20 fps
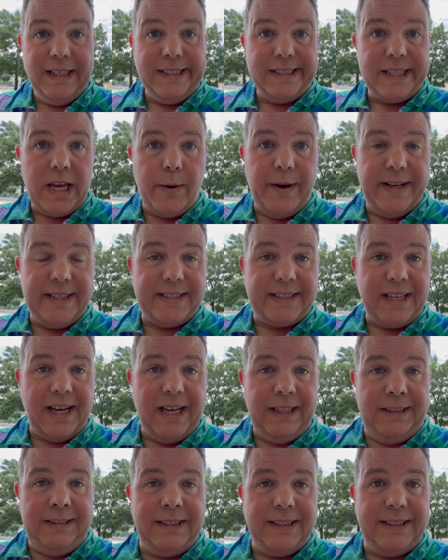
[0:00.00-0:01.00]
So it's
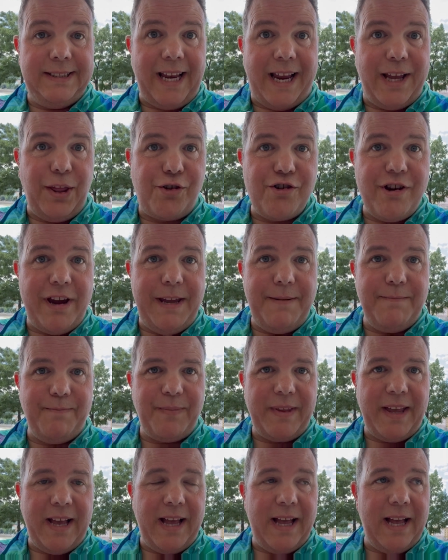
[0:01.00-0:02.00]
day three,
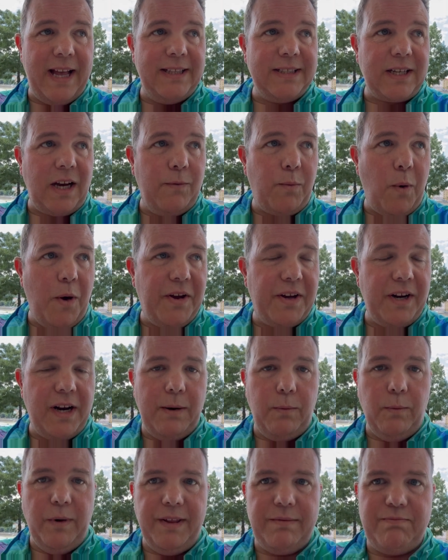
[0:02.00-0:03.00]
and I've woken
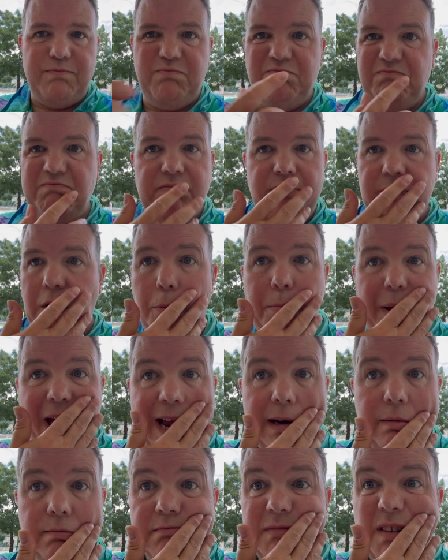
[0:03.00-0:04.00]
up with no
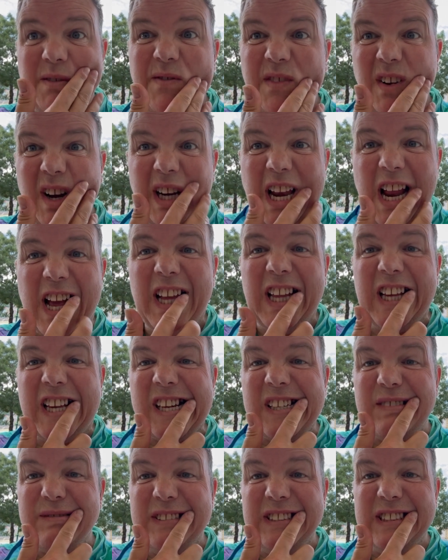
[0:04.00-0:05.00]
pain. I'm fine. The
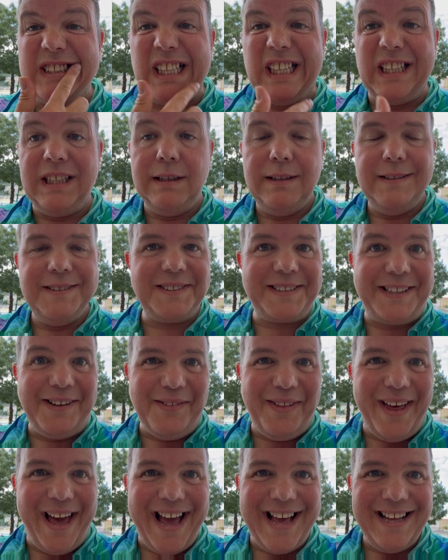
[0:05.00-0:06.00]
gaff is
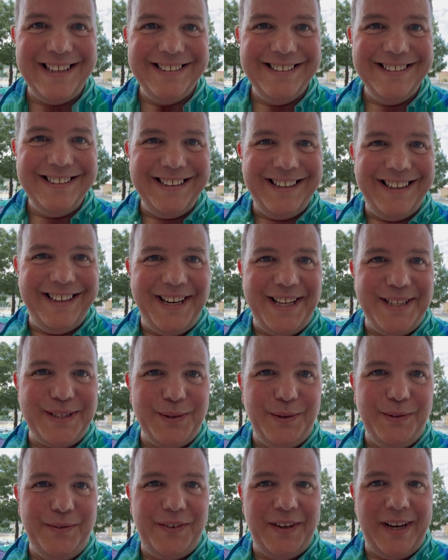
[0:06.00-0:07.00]
still there, and
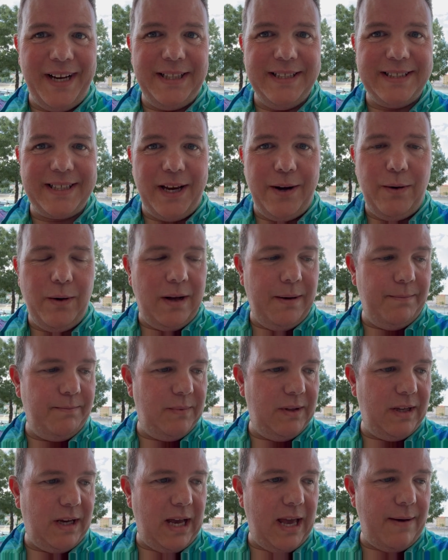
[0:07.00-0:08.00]
it's all fine. So I
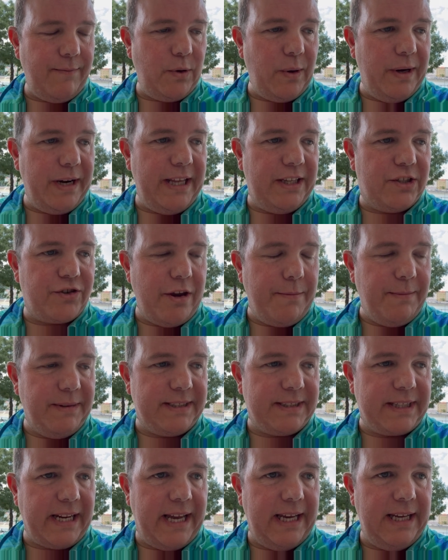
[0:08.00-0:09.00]
haven't got any
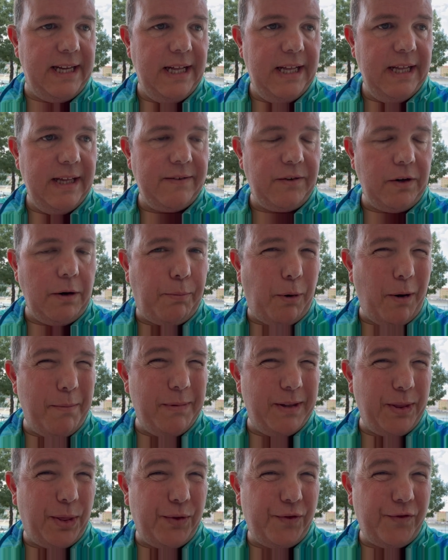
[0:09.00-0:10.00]
treatment today. Got an
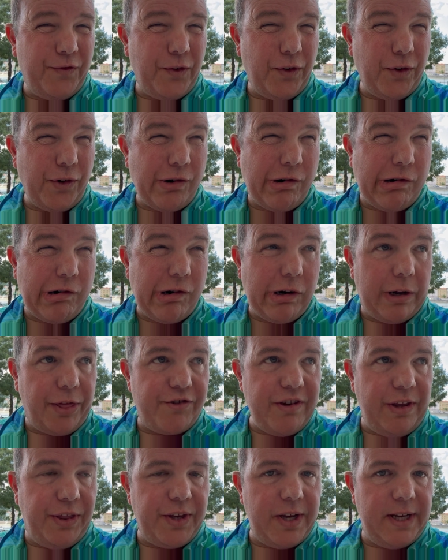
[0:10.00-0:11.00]
appointment for
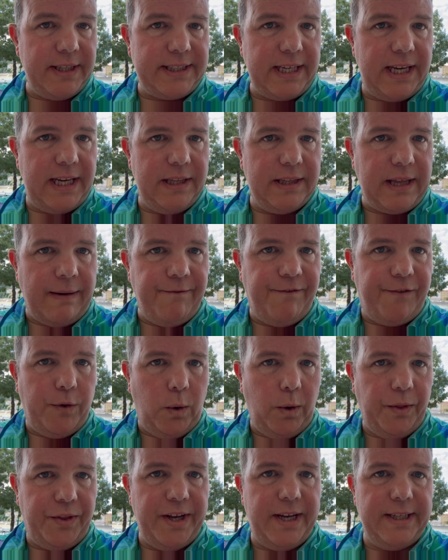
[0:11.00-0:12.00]
3:30, then
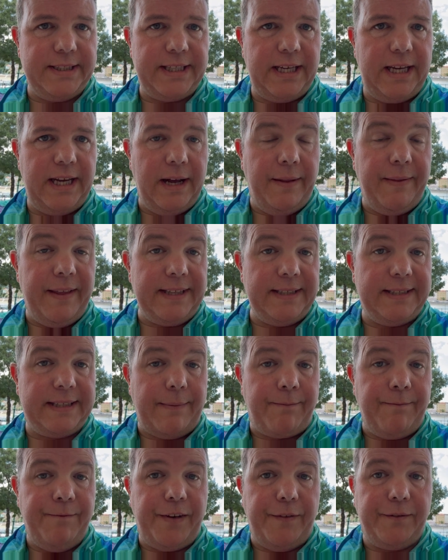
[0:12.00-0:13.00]
4:30, and then
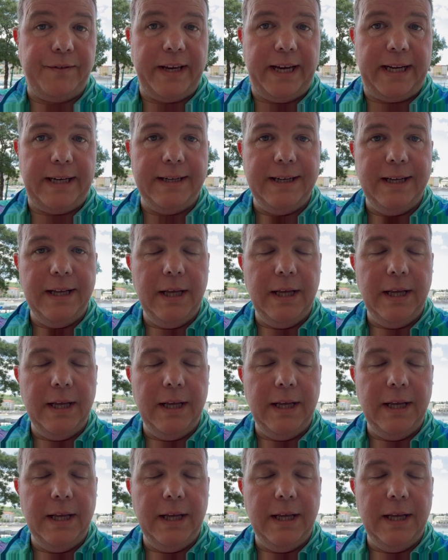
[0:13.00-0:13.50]
7:15.